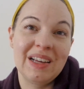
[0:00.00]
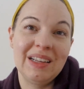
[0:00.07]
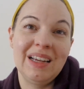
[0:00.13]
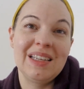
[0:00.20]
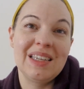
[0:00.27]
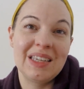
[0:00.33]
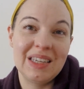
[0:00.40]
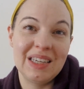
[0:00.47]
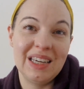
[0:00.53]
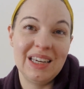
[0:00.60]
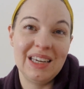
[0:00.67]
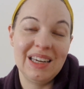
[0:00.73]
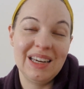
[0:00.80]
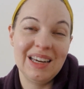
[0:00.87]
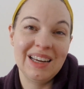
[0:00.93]
Let's
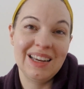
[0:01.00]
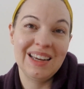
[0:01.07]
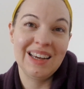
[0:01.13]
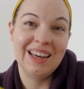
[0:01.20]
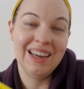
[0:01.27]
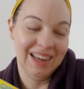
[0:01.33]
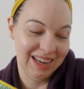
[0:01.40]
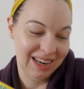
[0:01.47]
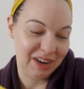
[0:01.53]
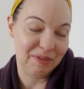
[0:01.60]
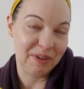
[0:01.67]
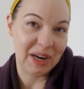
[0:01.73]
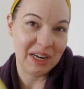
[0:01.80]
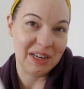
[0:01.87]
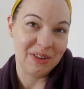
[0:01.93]
see
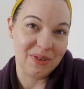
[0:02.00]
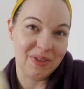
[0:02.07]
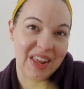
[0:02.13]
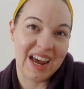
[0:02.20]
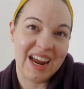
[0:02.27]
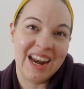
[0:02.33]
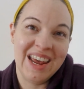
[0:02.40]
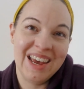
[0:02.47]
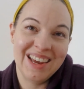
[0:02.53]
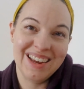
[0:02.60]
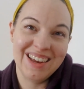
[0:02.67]
if I can do that.